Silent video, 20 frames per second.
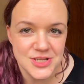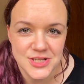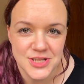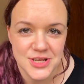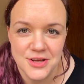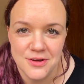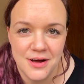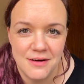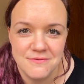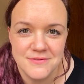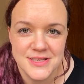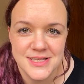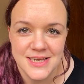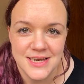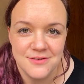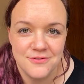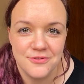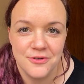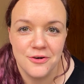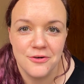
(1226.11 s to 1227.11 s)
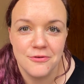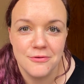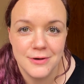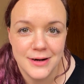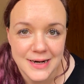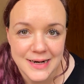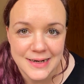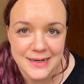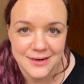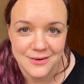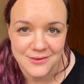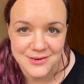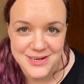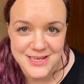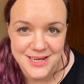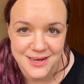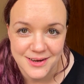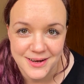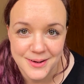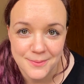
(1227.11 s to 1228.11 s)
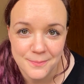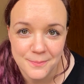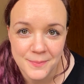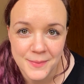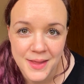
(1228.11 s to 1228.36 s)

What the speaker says: that you haven't seen for a really long time?